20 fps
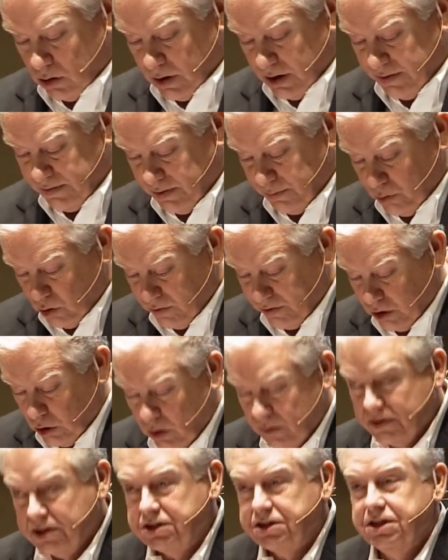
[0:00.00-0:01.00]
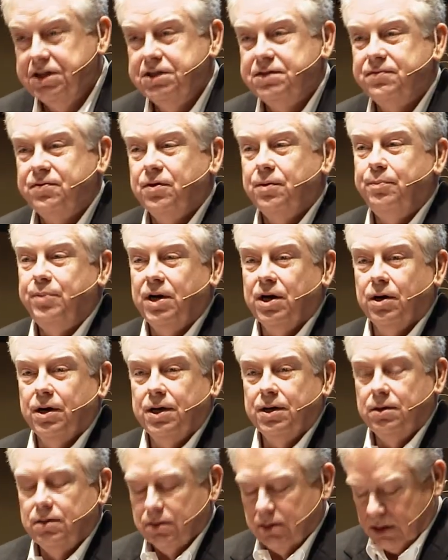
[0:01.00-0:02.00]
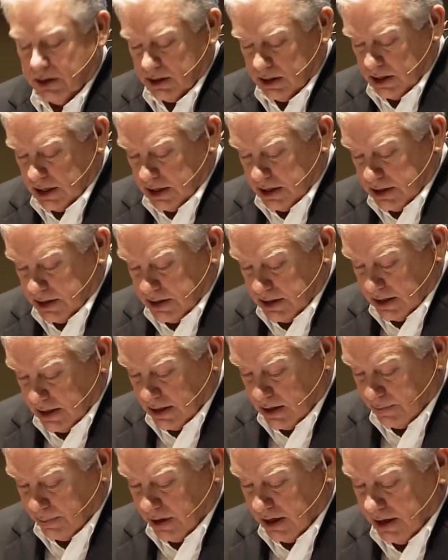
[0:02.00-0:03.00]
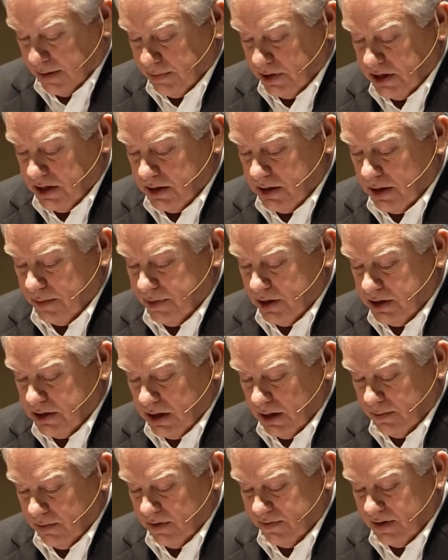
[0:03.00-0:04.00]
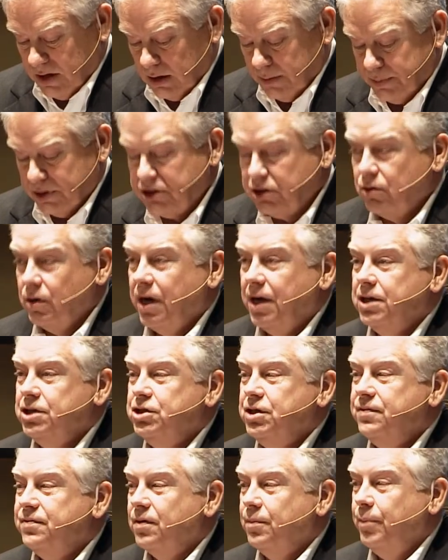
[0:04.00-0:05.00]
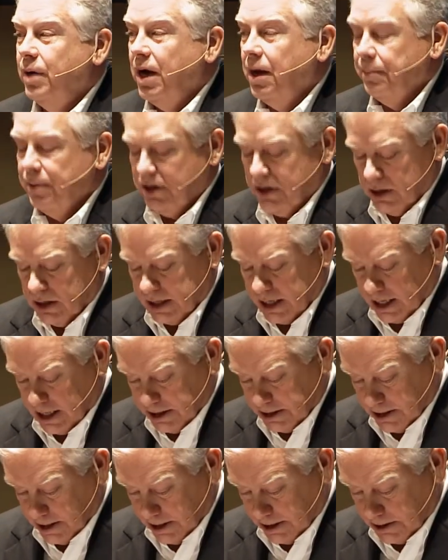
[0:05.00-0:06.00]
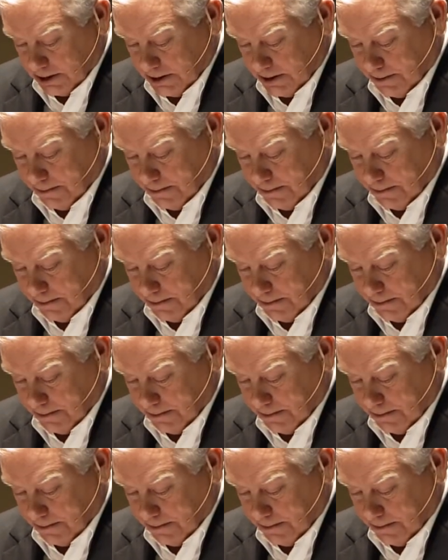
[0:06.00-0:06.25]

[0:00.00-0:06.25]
or even moving overseas for a period to help a MTW team develop a strategy for BAM in their context.